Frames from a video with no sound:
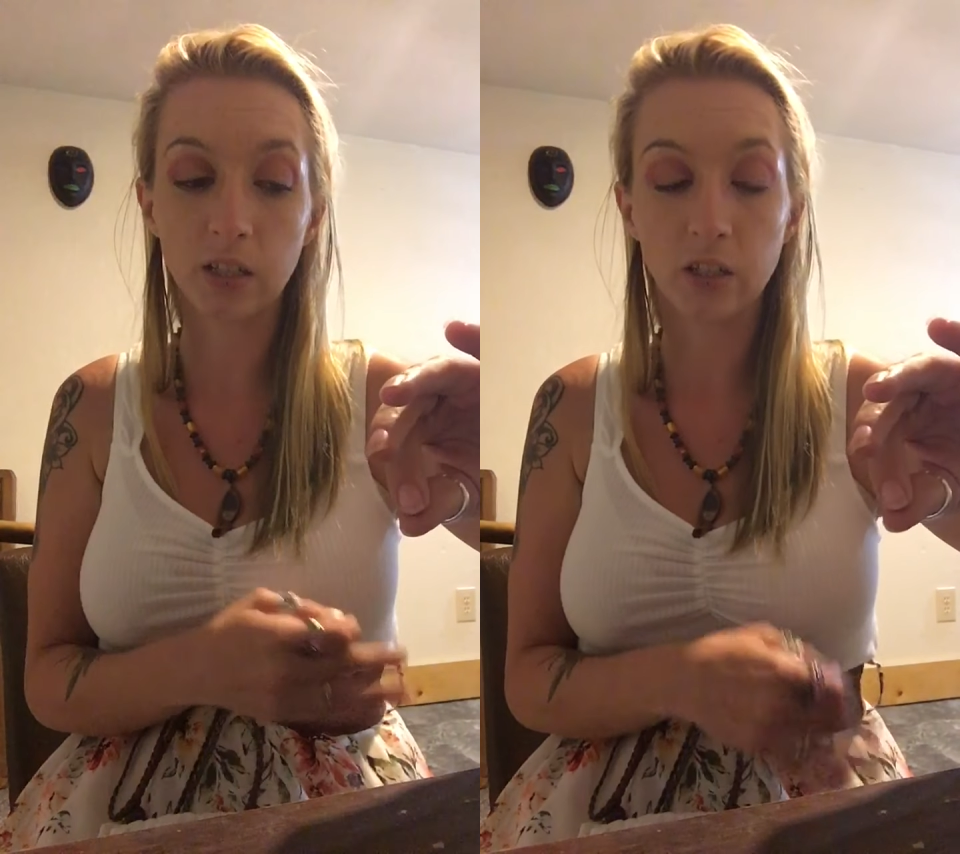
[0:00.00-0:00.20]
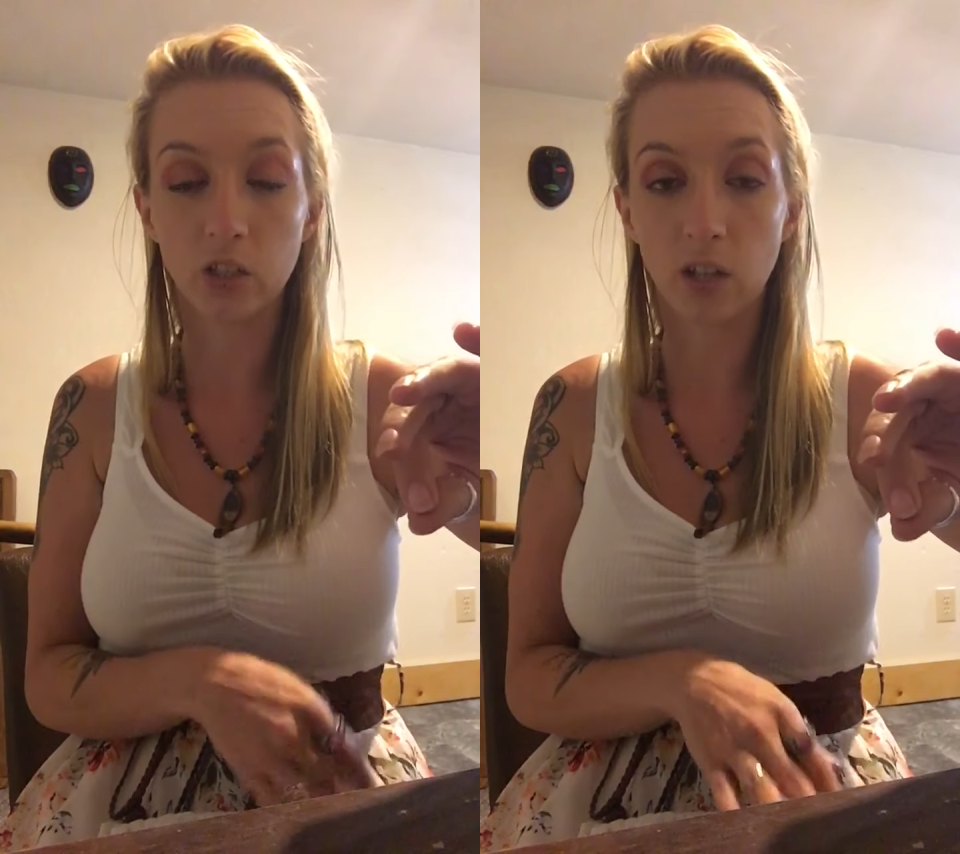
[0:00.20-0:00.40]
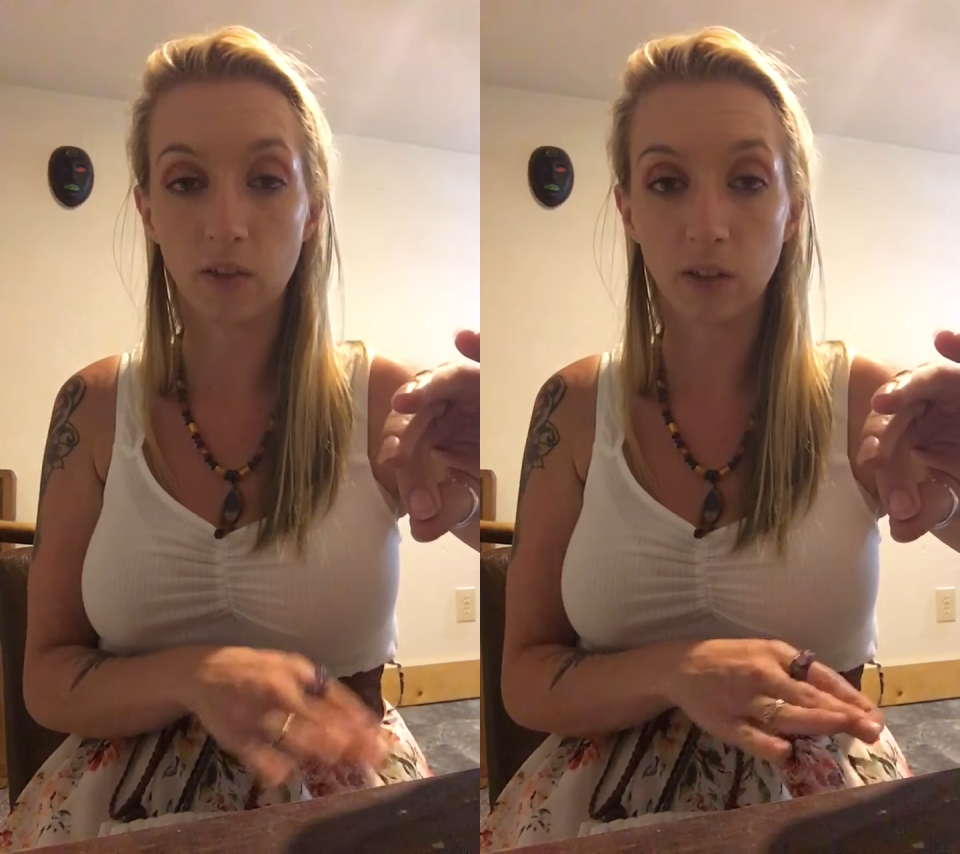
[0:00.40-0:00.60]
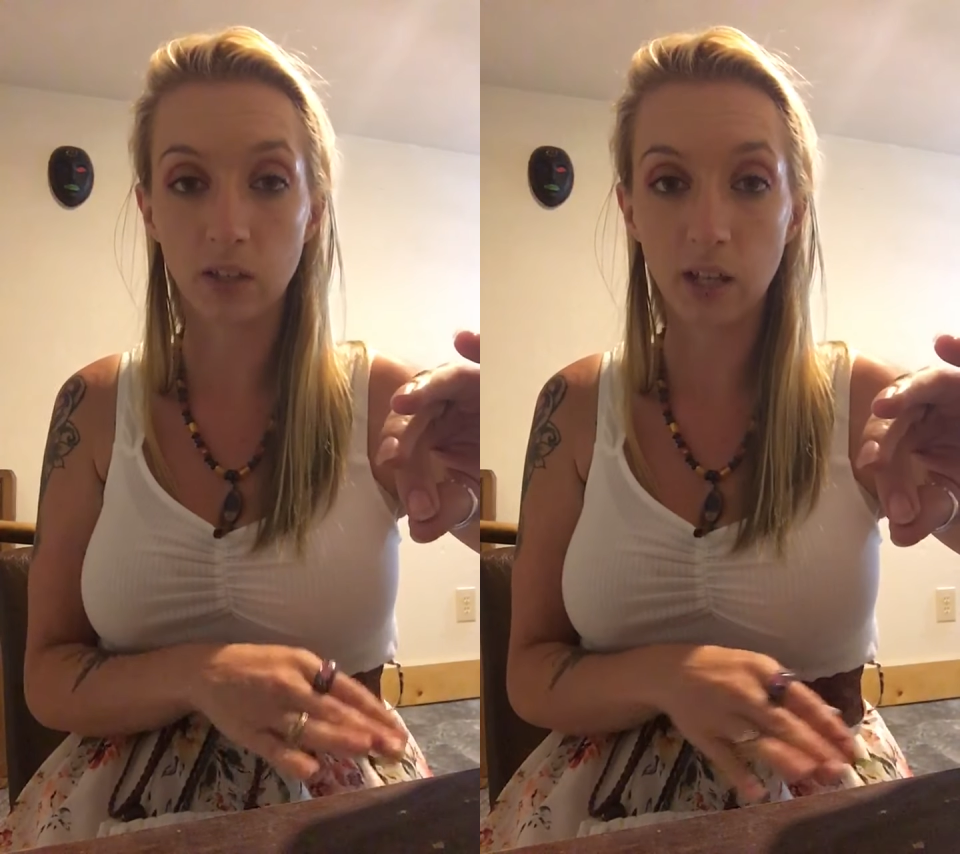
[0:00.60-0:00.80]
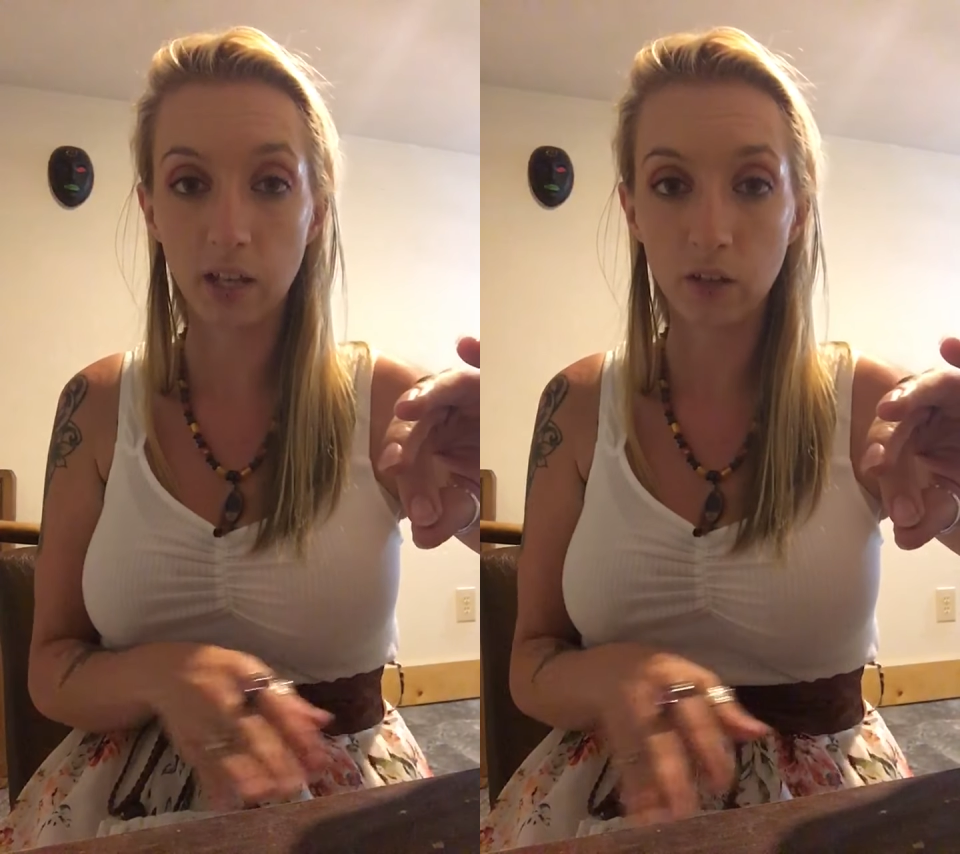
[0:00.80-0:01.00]
There's nothing
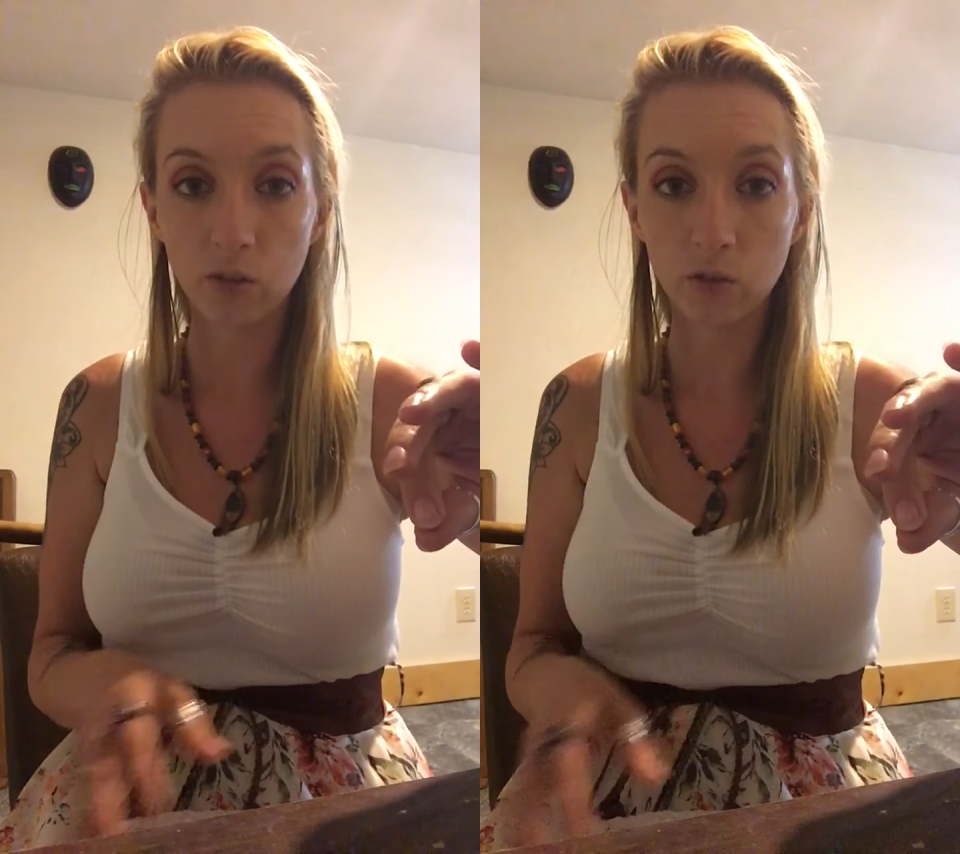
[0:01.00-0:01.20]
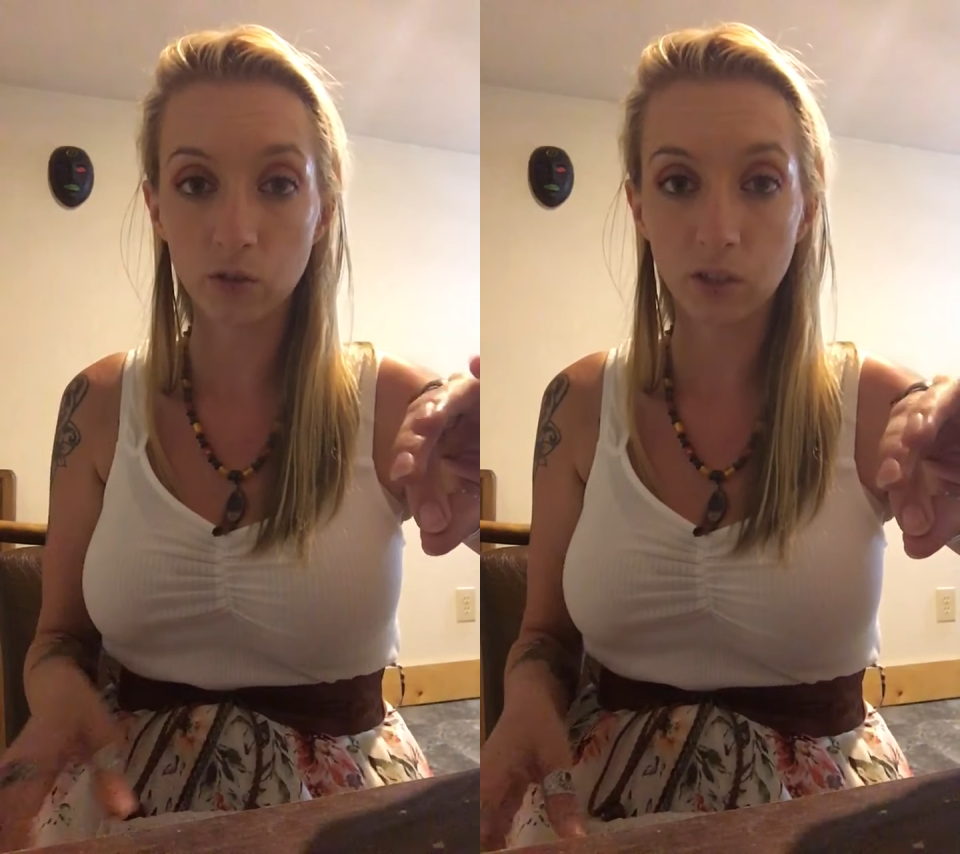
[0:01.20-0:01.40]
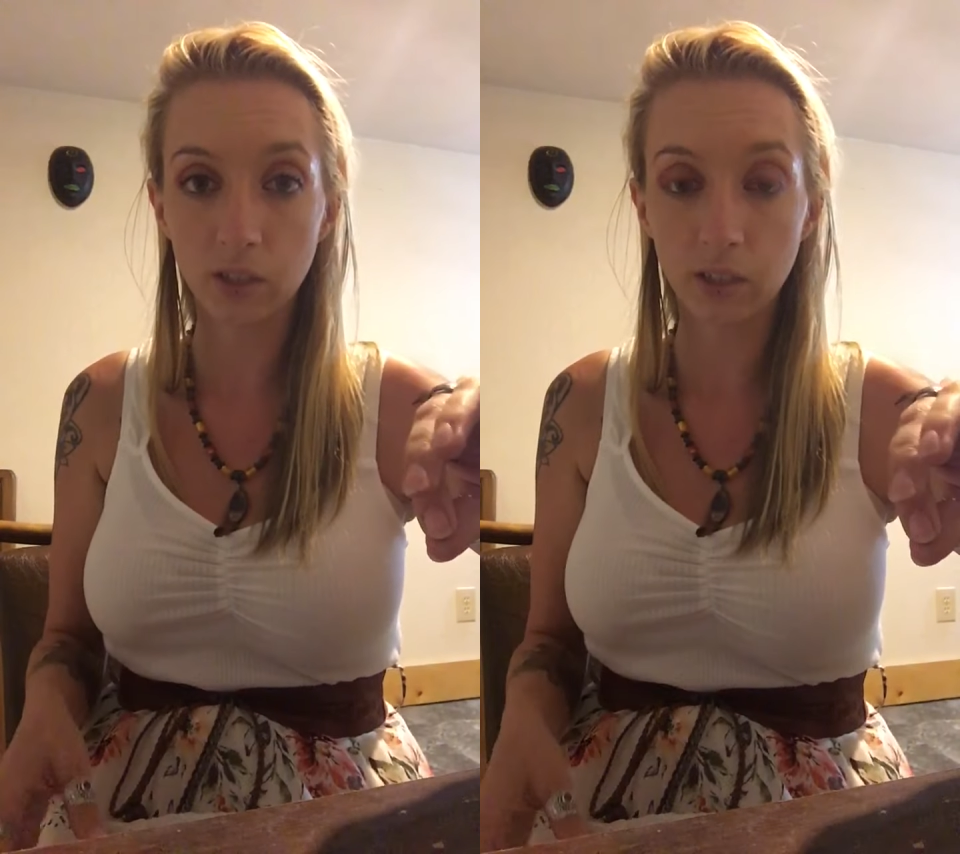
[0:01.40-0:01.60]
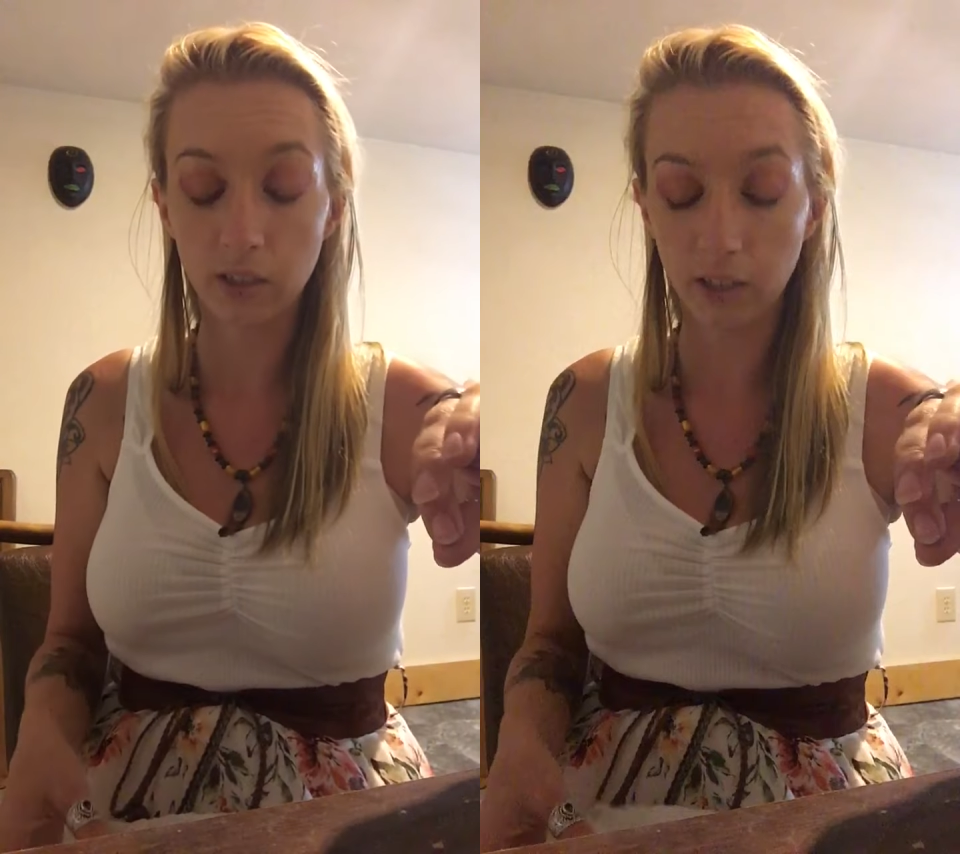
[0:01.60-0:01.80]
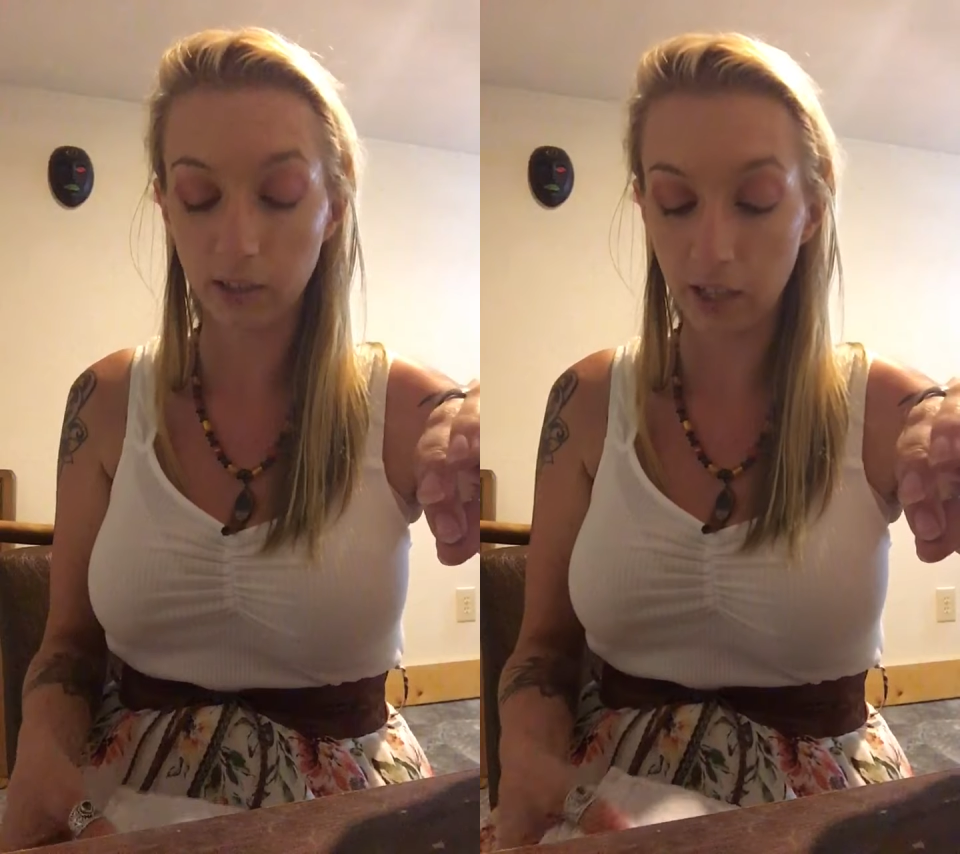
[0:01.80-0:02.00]
tangled or anything
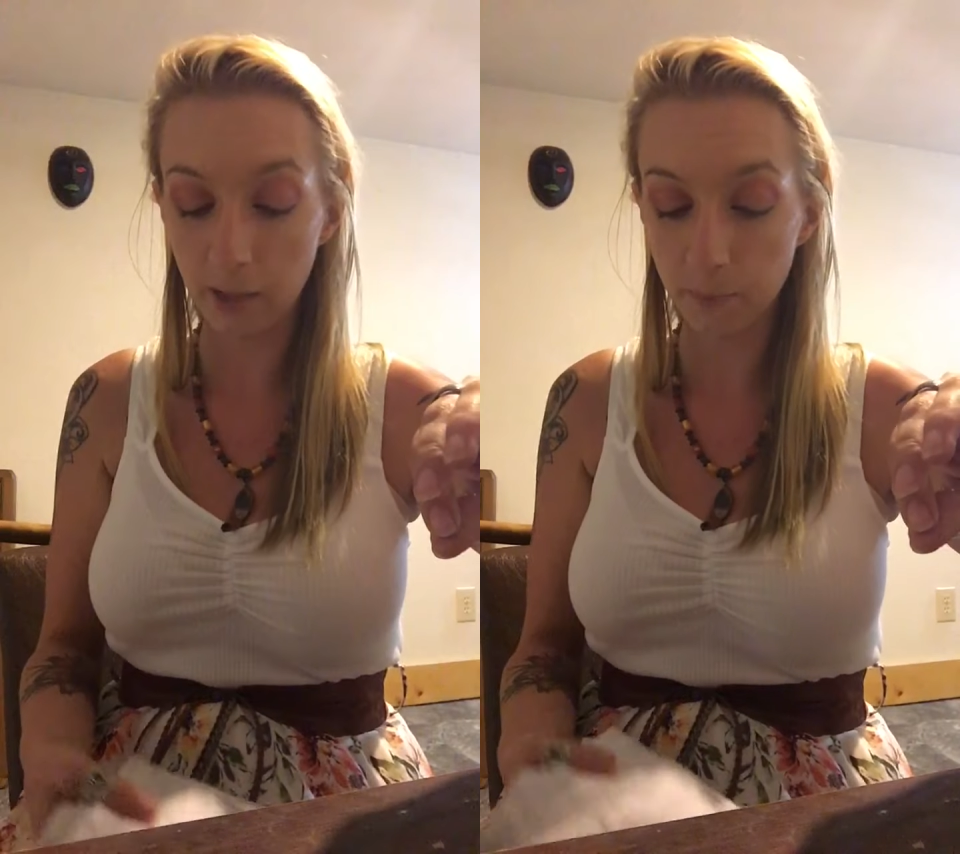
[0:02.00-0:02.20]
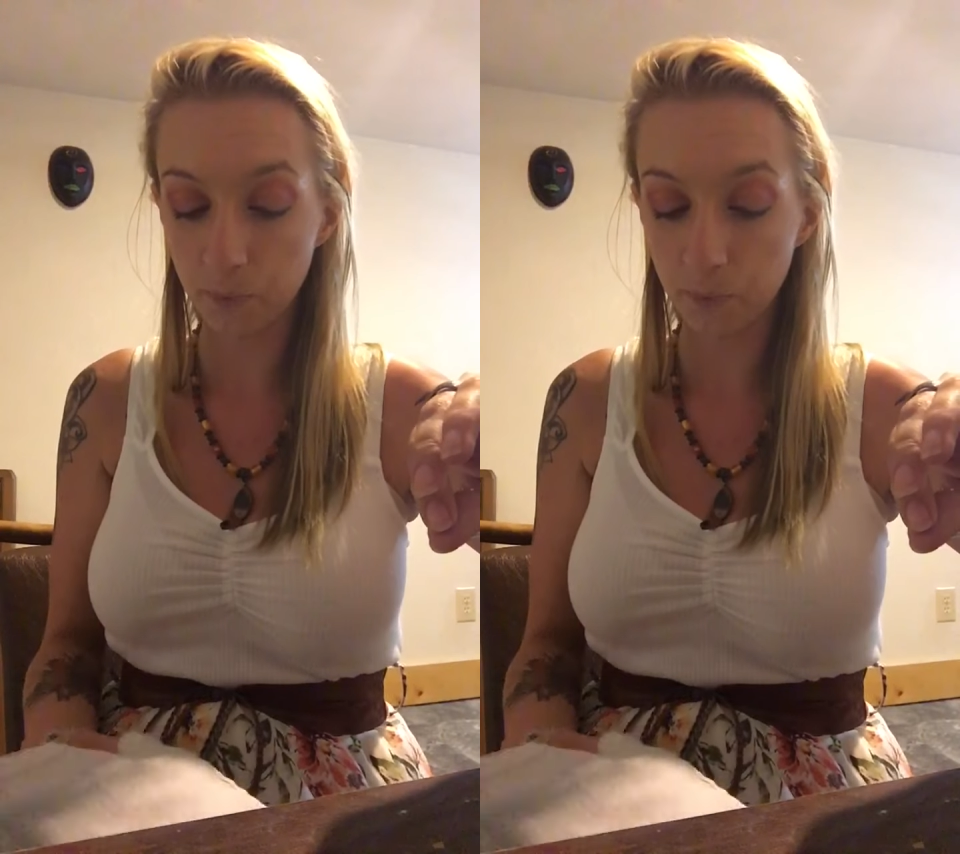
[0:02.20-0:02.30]
like that.